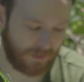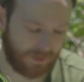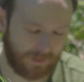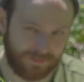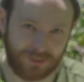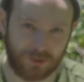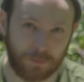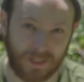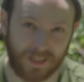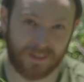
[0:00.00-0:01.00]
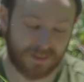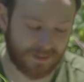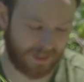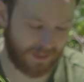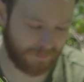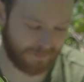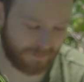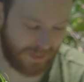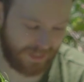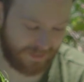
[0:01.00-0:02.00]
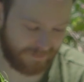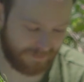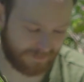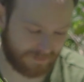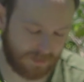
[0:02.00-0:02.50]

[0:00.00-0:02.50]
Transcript: And if you do play this game, then